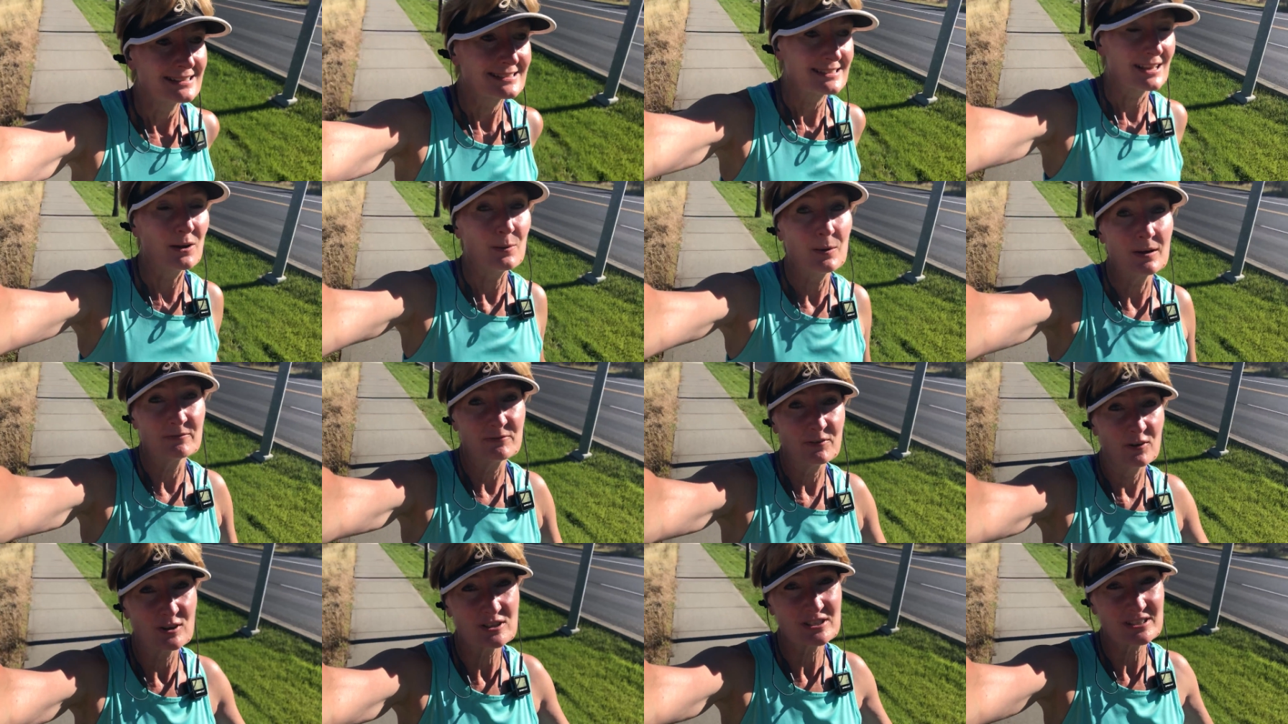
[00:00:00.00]
So
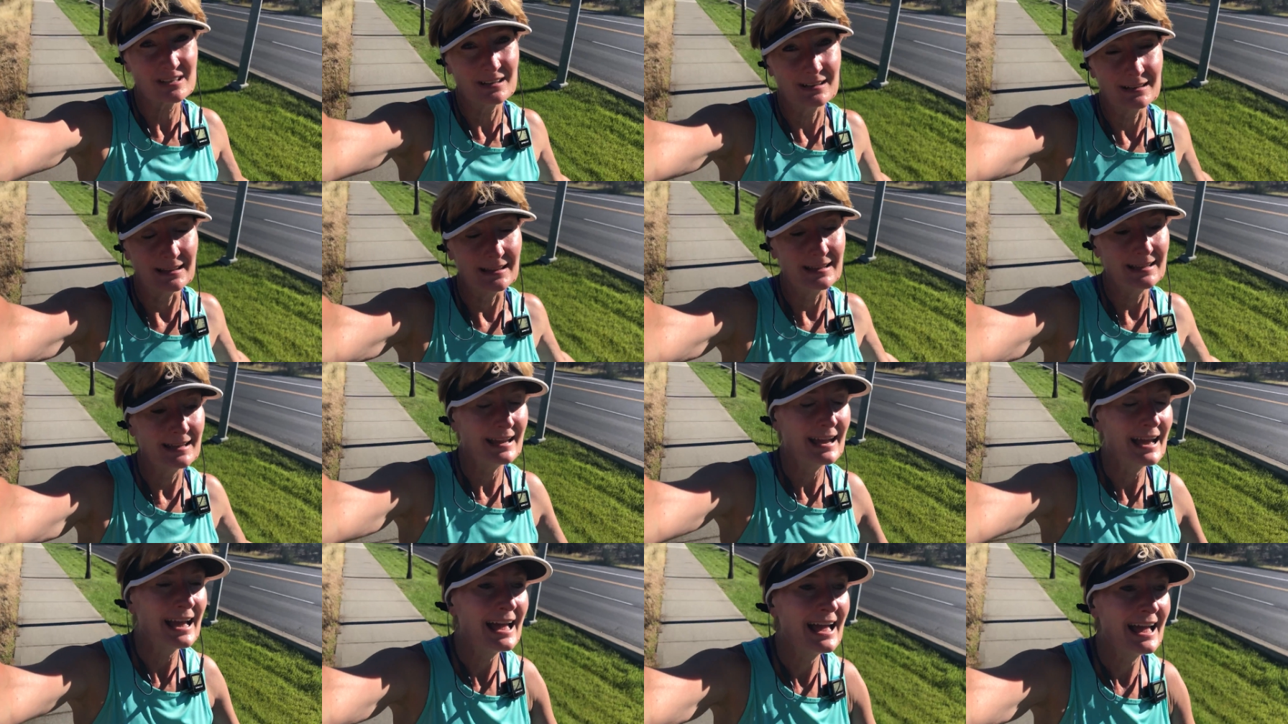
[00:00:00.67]

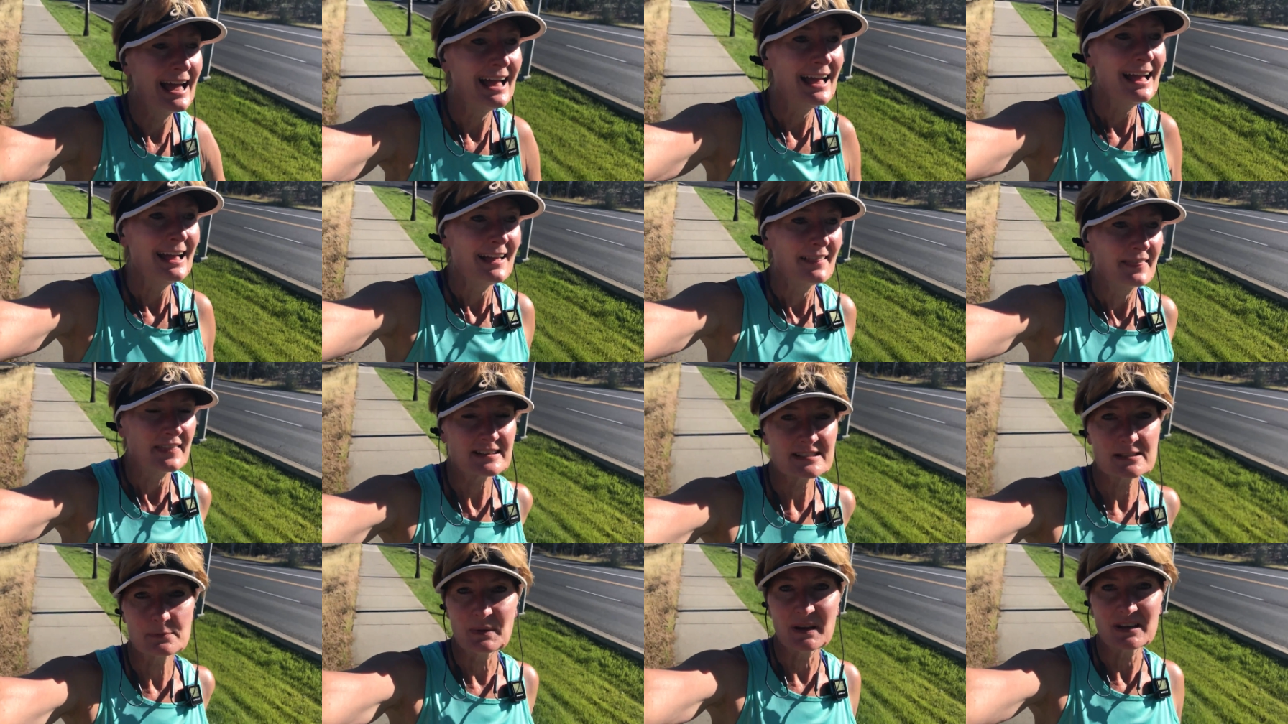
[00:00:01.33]
unfortunately,
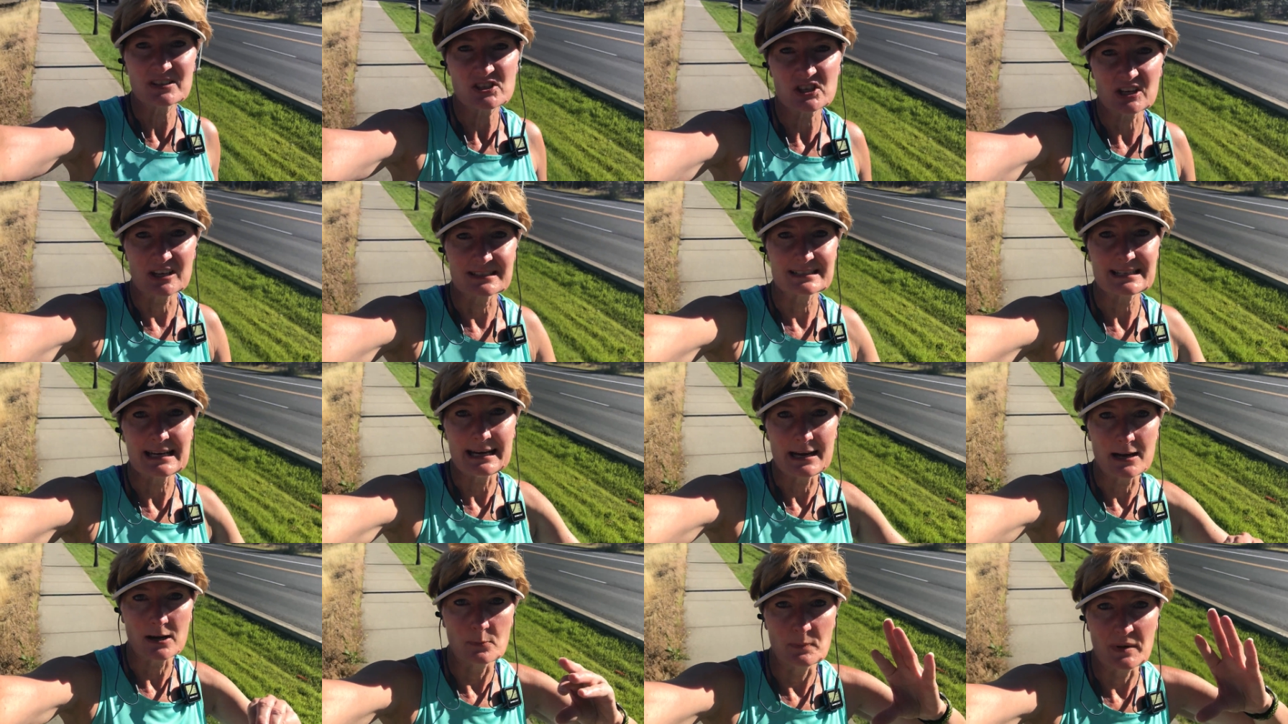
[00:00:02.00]
this means you get
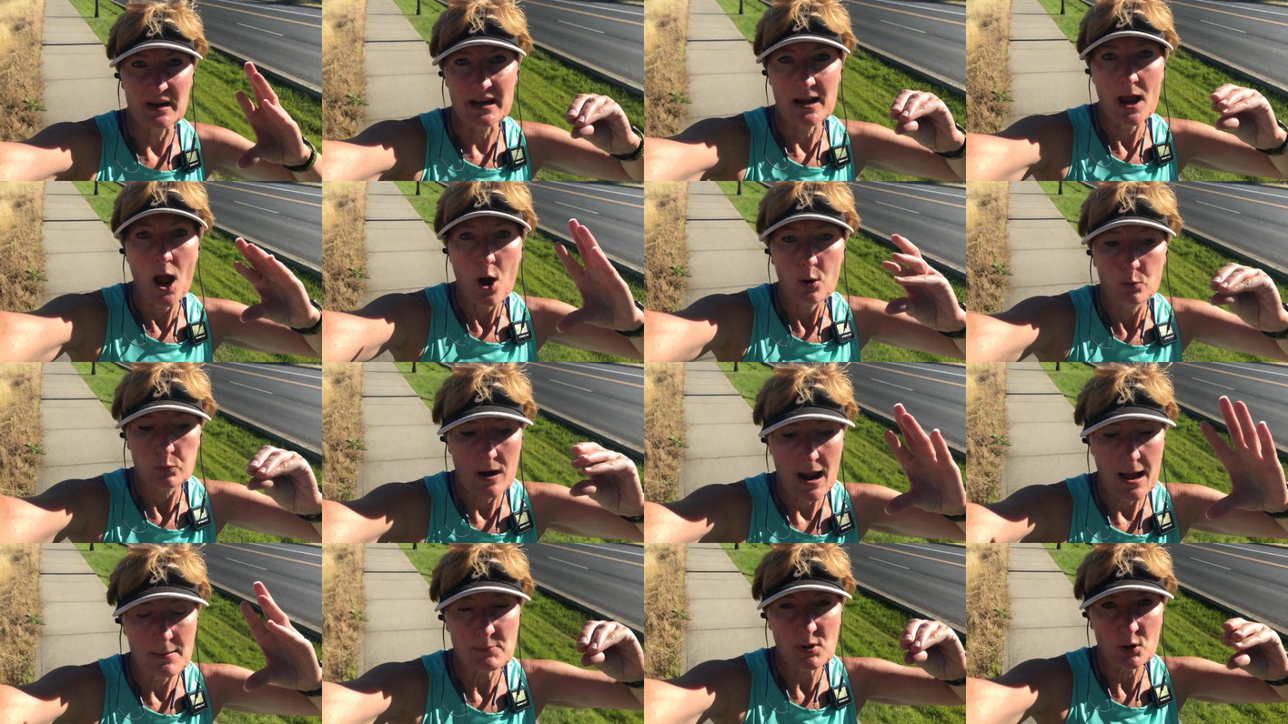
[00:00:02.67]
to hear me
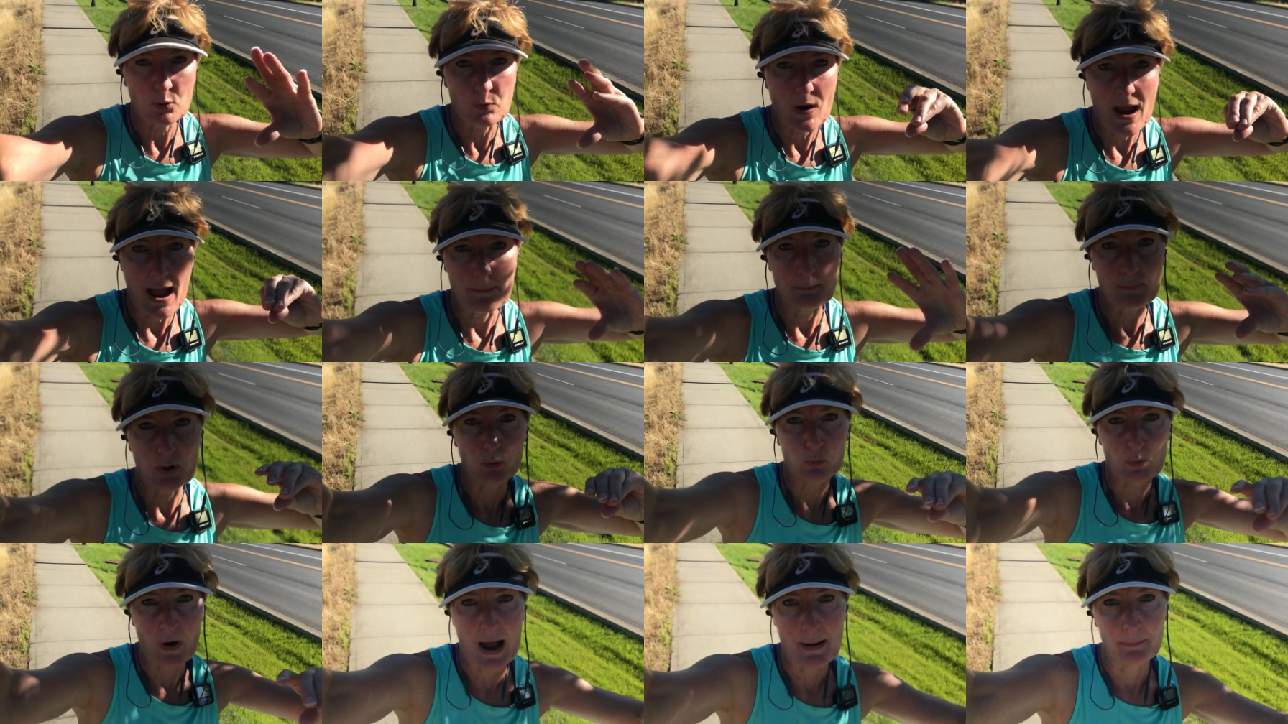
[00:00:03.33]

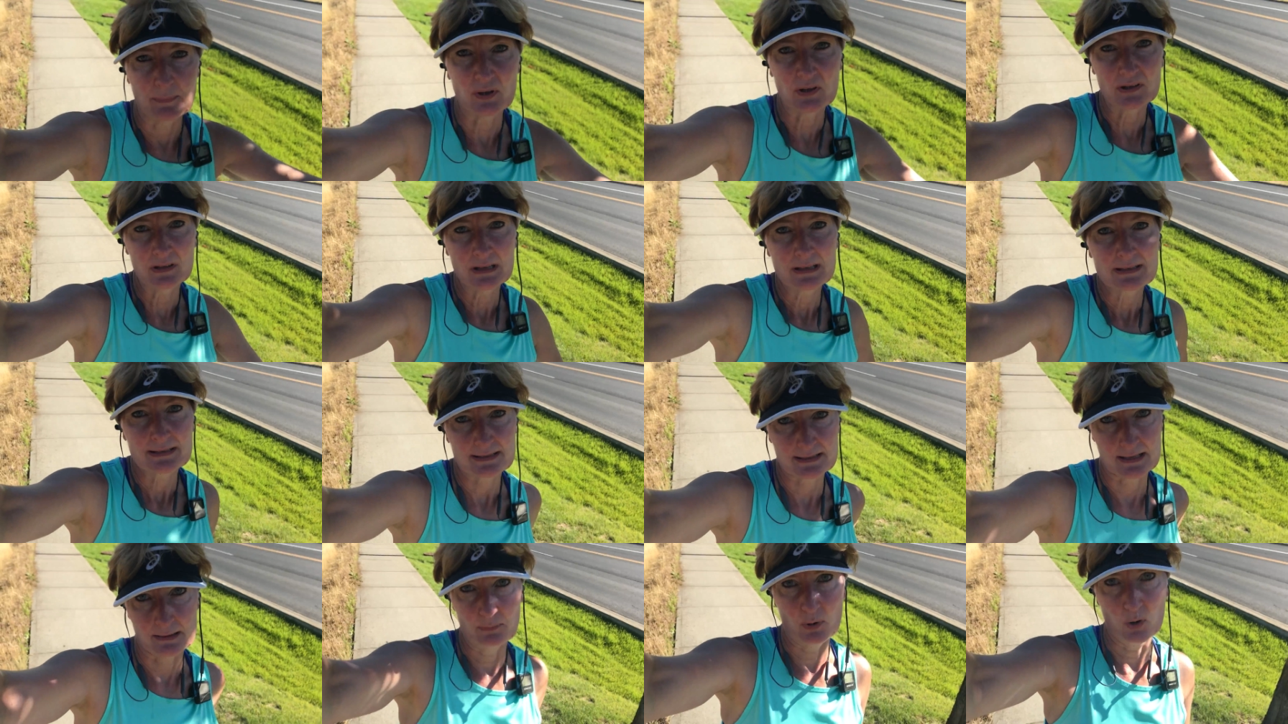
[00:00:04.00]
ramble
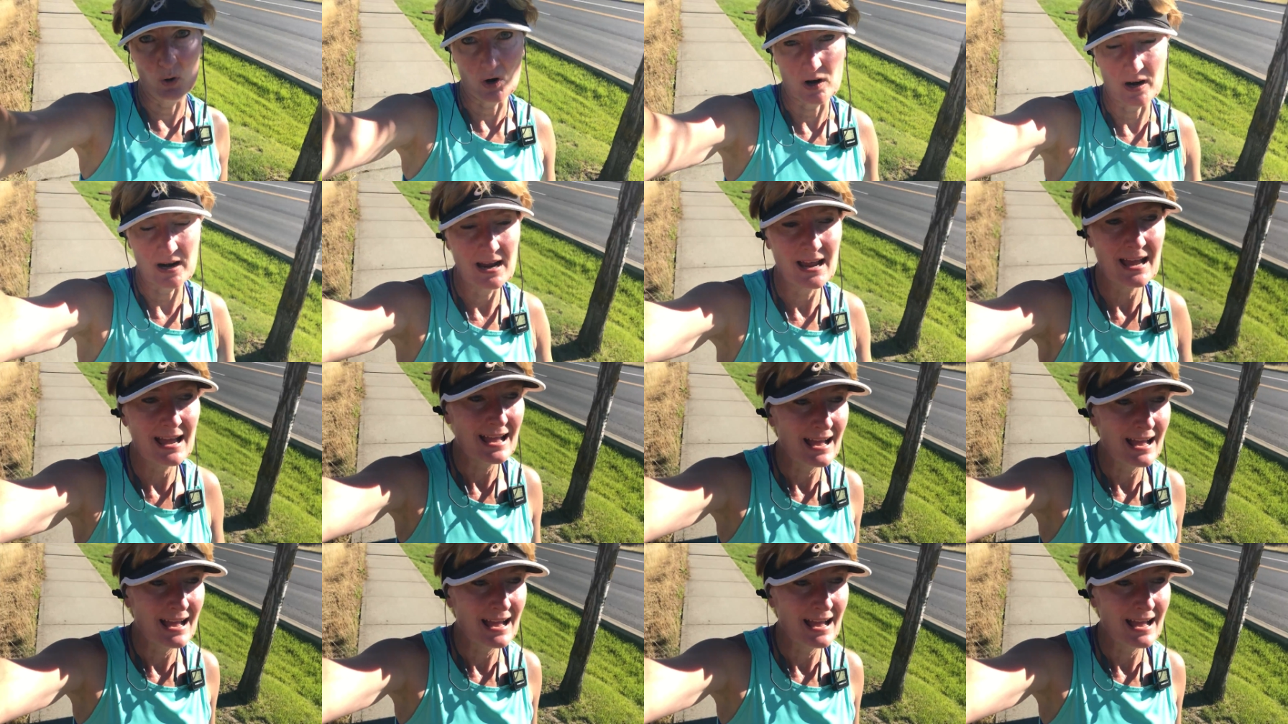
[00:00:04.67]
some more.